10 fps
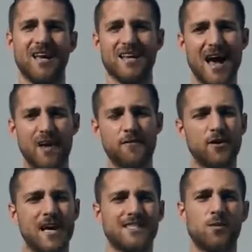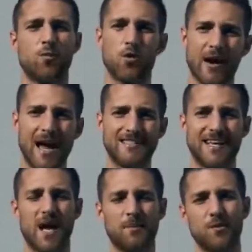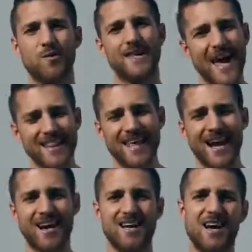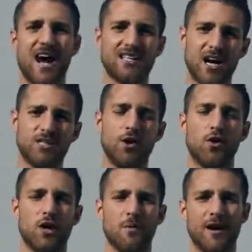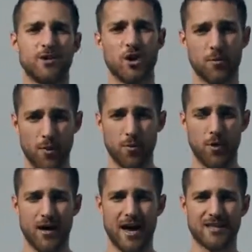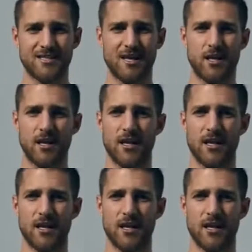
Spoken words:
Now, if you'd like some workouts to help you get there, I talked to you earlier about jump rope workouts and